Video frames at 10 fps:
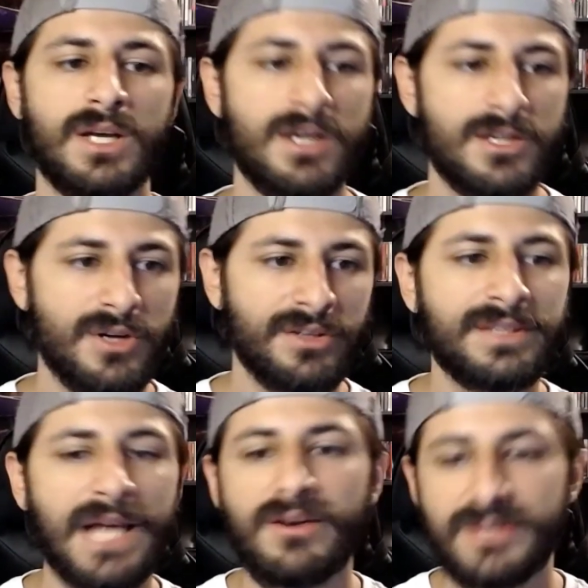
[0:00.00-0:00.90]
So I
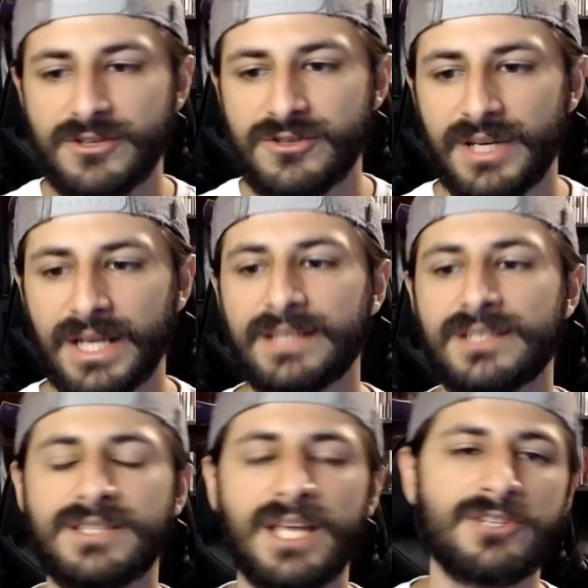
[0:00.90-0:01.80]
thought that was interesting. And
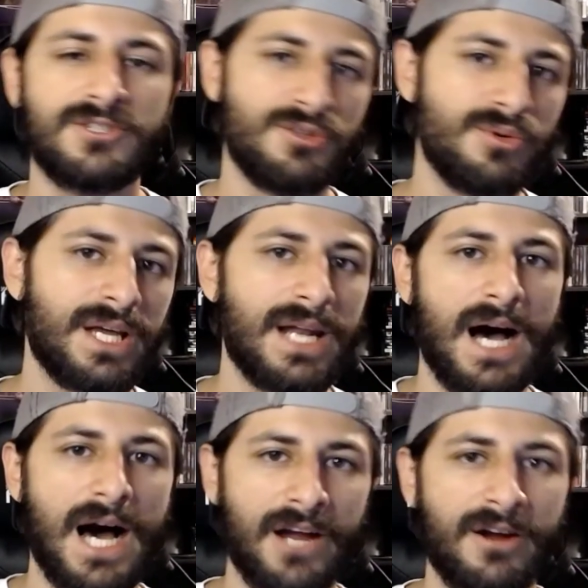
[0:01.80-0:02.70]
the stakes do
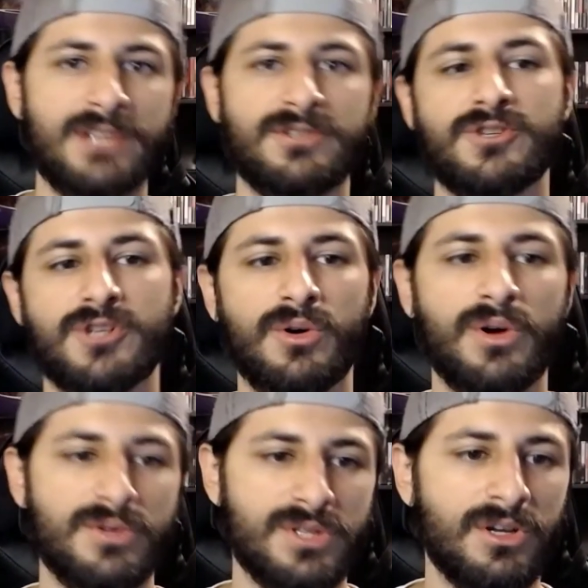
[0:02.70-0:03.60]
get higher as the show
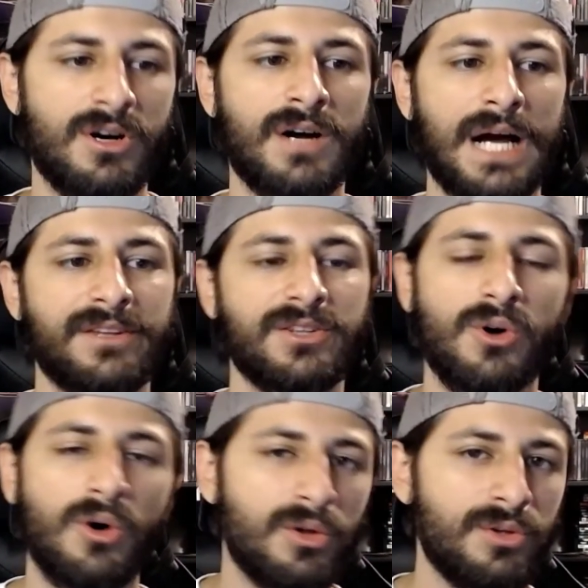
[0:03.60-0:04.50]
goes along. I thought the
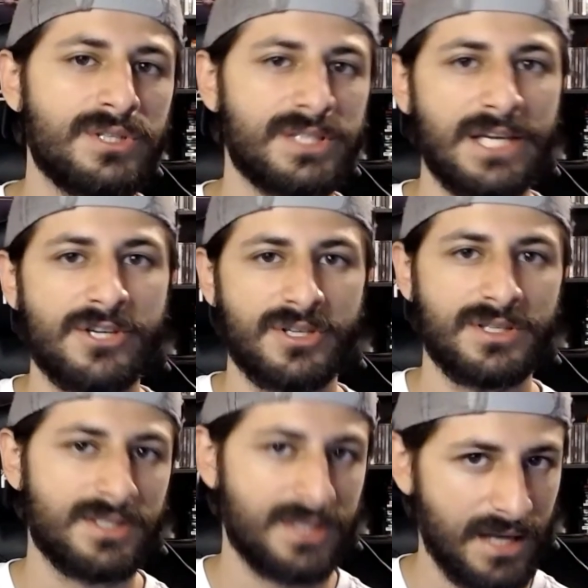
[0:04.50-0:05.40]
whole
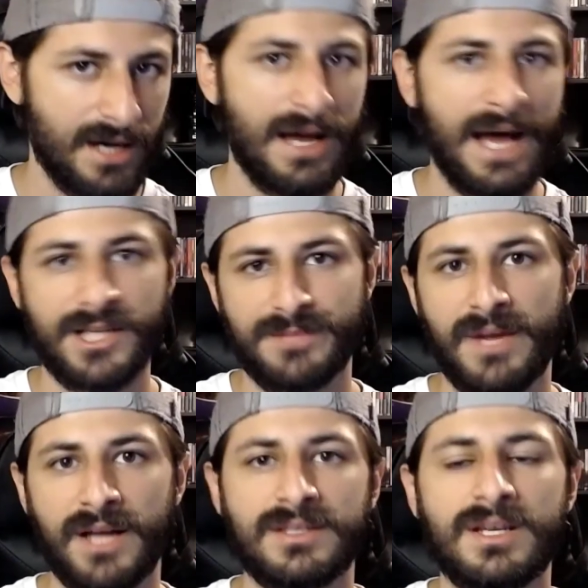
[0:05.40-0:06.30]
hallucinations
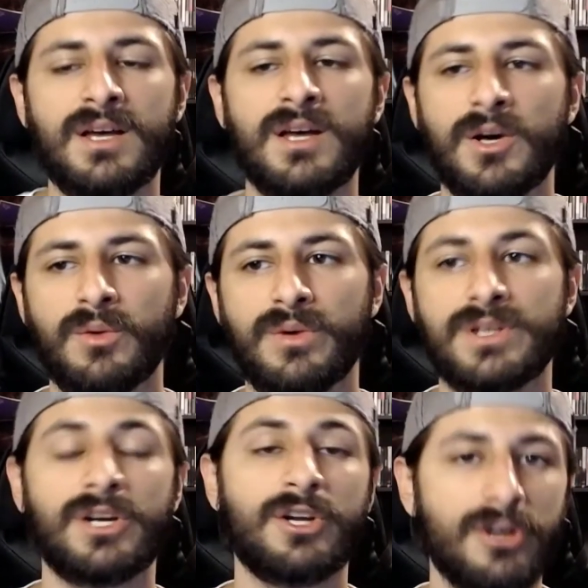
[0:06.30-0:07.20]
aspect
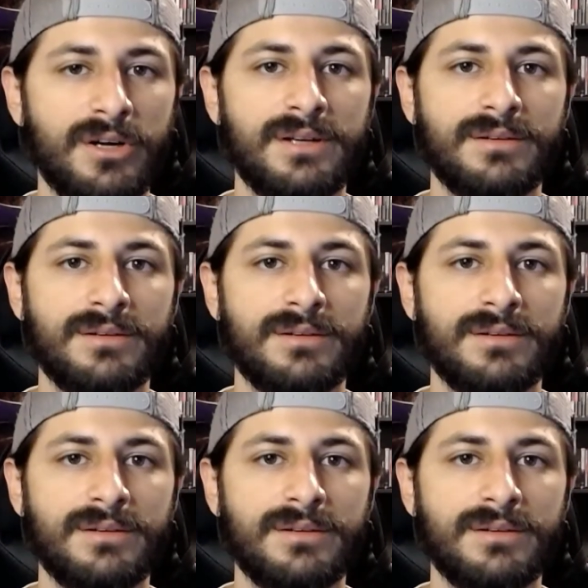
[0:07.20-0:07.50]
was a good